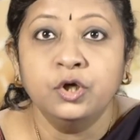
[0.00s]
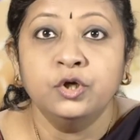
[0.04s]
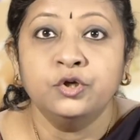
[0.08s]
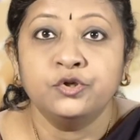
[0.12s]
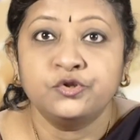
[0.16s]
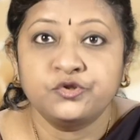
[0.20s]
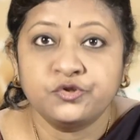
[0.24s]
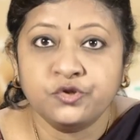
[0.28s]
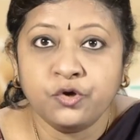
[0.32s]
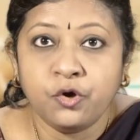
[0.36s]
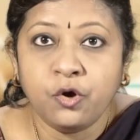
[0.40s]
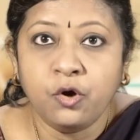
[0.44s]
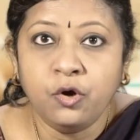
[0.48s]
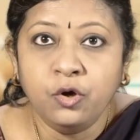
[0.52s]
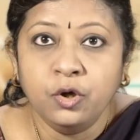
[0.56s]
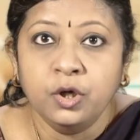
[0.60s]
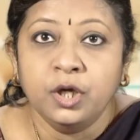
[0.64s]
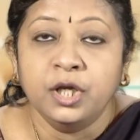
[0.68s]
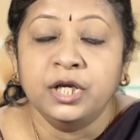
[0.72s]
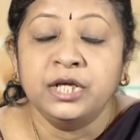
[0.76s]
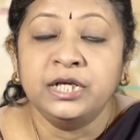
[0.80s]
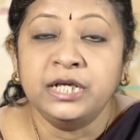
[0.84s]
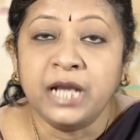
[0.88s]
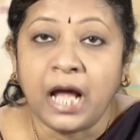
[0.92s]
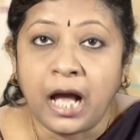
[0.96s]
So
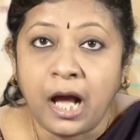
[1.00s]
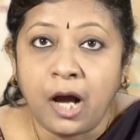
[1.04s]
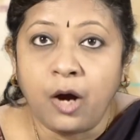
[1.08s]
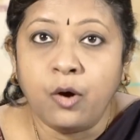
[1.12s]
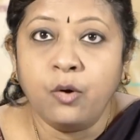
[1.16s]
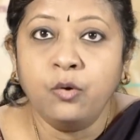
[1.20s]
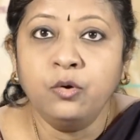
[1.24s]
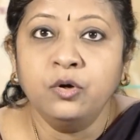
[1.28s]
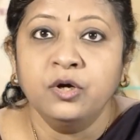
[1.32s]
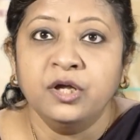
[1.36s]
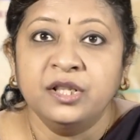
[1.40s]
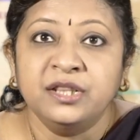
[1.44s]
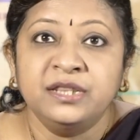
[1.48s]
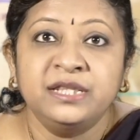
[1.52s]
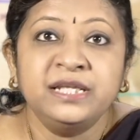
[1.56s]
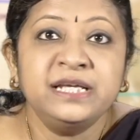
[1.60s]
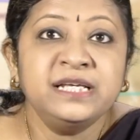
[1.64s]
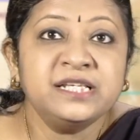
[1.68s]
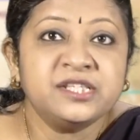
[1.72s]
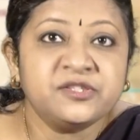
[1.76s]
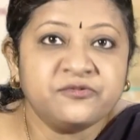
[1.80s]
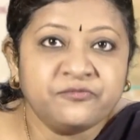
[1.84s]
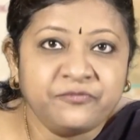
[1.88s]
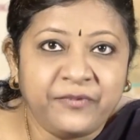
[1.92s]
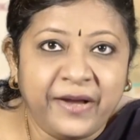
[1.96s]
now
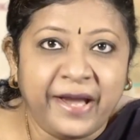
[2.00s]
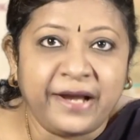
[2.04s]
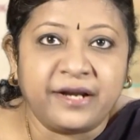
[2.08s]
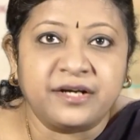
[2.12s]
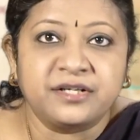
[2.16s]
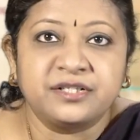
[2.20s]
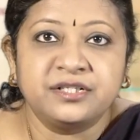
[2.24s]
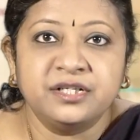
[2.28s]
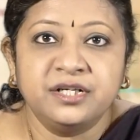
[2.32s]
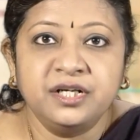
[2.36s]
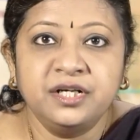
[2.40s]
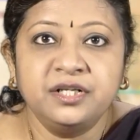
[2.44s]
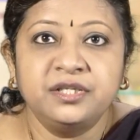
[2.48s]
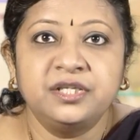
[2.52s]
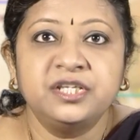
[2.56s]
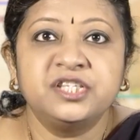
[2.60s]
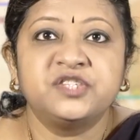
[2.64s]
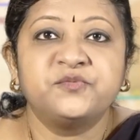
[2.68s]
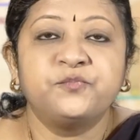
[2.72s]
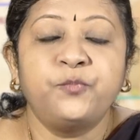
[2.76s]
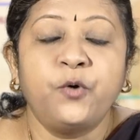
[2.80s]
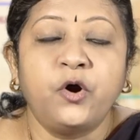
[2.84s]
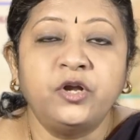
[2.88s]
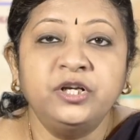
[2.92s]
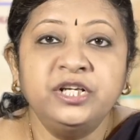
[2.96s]
this factor, this
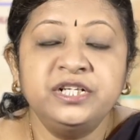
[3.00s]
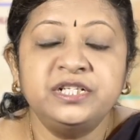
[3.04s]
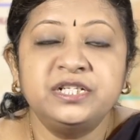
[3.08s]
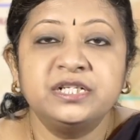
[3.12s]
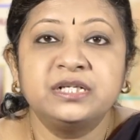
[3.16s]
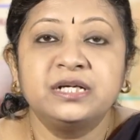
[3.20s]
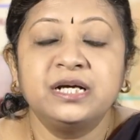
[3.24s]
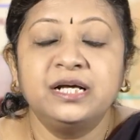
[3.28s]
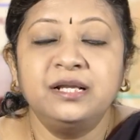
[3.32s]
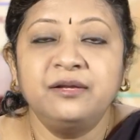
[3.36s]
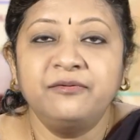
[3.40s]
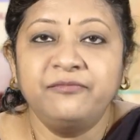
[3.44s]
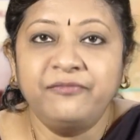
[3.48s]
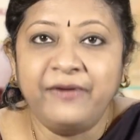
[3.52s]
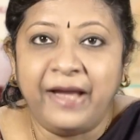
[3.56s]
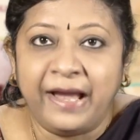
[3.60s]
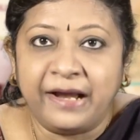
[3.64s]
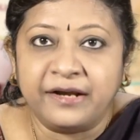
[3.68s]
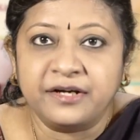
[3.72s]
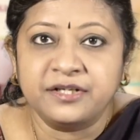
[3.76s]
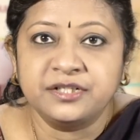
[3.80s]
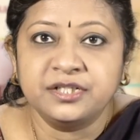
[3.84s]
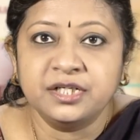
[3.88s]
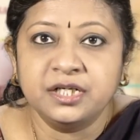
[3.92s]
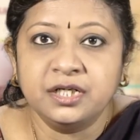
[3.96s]
political
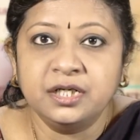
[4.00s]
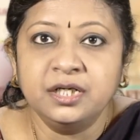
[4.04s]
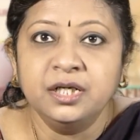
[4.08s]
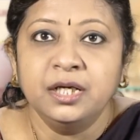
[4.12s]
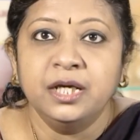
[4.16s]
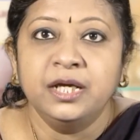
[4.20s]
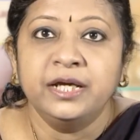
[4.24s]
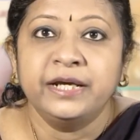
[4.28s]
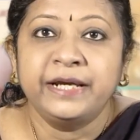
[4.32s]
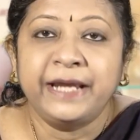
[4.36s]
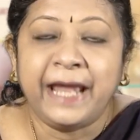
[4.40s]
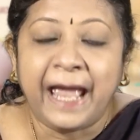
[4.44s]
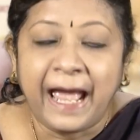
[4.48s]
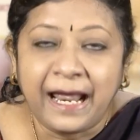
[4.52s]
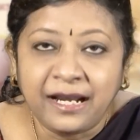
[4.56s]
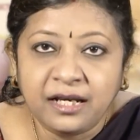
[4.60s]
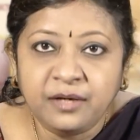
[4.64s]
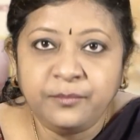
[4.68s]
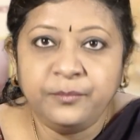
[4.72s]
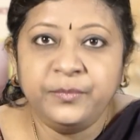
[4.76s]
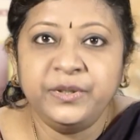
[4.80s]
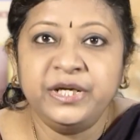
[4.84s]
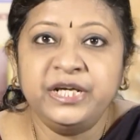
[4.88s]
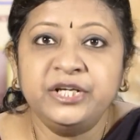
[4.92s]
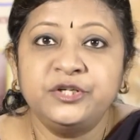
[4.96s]
factor,
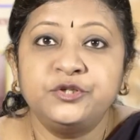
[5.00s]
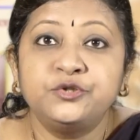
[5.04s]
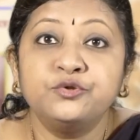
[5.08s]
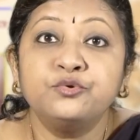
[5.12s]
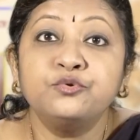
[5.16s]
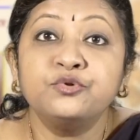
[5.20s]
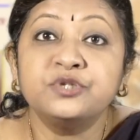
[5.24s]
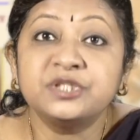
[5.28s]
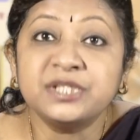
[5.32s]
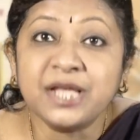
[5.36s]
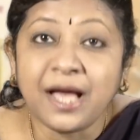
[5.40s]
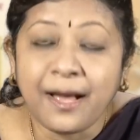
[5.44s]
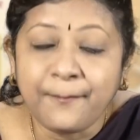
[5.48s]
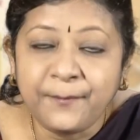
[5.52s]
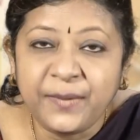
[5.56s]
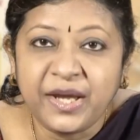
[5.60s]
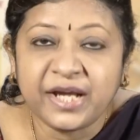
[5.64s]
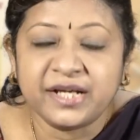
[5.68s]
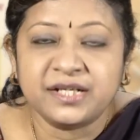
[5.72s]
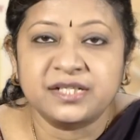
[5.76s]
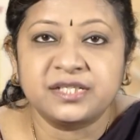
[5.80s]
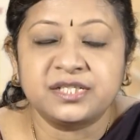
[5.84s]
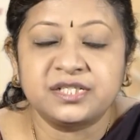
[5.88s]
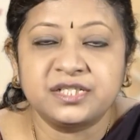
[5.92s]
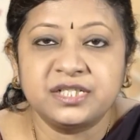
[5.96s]
can be to some
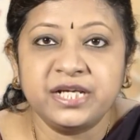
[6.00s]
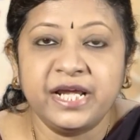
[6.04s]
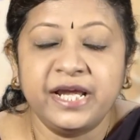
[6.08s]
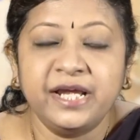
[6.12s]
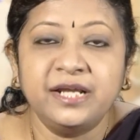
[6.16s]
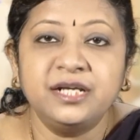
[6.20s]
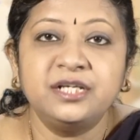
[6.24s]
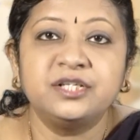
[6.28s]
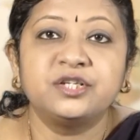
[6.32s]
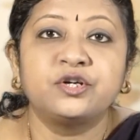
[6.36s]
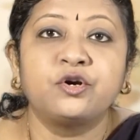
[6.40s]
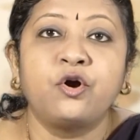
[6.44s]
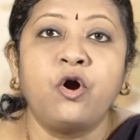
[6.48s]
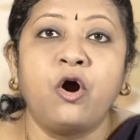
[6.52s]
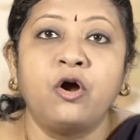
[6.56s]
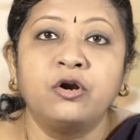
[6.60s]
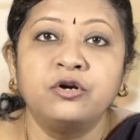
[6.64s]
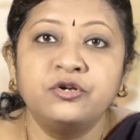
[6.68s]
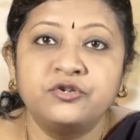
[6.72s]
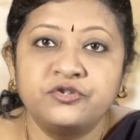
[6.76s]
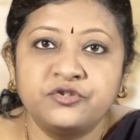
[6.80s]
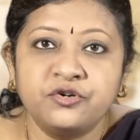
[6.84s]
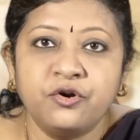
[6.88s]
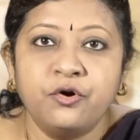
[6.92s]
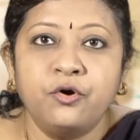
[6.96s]
extent
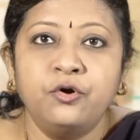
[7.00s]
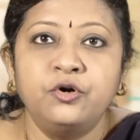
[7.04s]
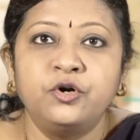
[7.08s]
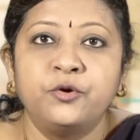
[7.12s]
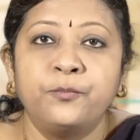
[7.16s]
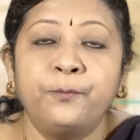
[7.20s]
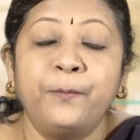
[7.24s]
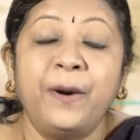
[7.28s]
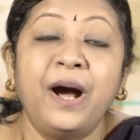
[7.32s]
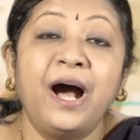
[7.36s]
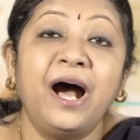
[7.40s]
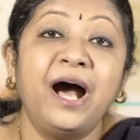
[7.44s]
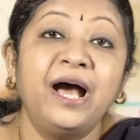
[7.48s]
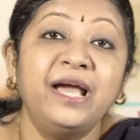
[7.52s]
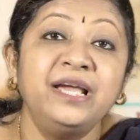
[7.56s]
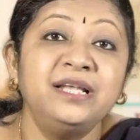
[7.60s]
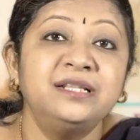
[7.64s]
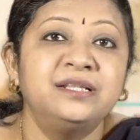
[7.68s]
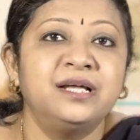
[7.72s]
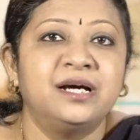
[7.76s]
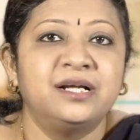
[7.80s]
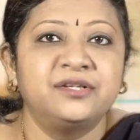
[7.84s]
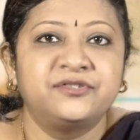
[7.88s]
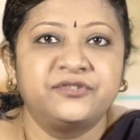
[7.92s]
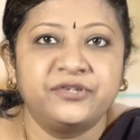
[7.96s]
controlled by
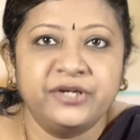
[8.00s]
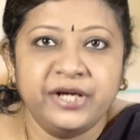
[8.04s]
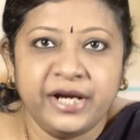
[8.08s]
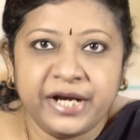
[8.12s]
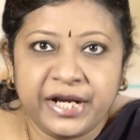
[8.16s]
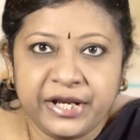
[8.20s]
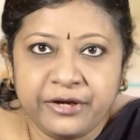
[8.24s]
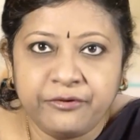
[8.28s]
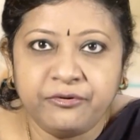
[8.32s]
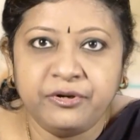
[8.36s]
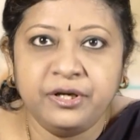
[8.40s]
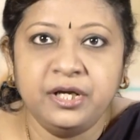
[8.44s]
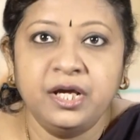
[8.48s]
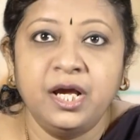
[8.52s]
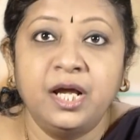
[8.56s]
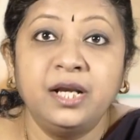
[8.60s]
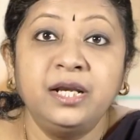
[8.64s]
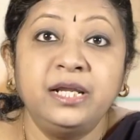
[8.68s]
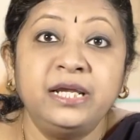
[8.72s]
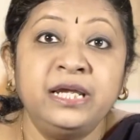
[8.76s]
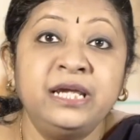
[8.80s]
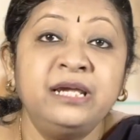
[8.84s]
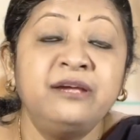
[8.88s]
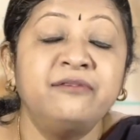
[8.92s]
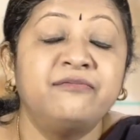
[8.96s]
the trade union
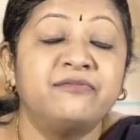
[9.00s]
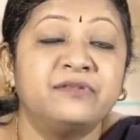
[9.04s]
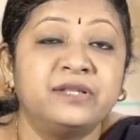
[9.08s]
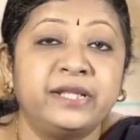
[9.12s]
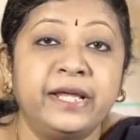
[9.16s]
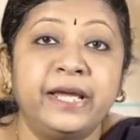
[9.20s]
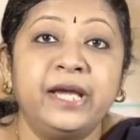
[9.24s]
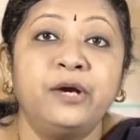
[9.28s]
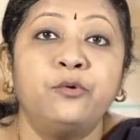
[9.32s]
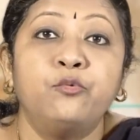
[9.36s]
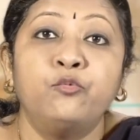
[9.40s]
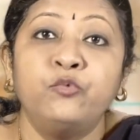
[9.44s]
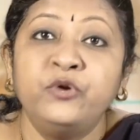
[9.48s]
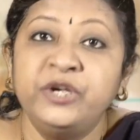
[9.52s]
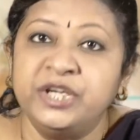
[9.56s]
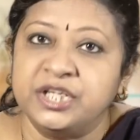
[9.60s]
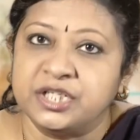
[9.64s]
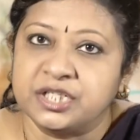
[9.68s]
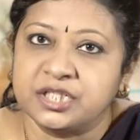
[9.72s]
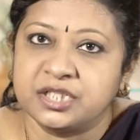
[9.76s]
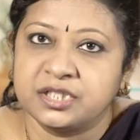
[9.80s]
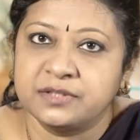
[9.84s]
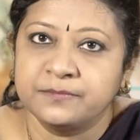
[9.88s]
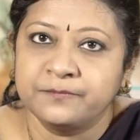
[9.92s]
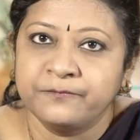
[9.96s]
if they
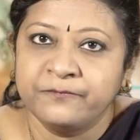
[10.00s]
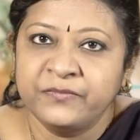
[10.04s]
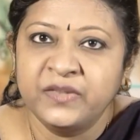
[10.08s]
wish.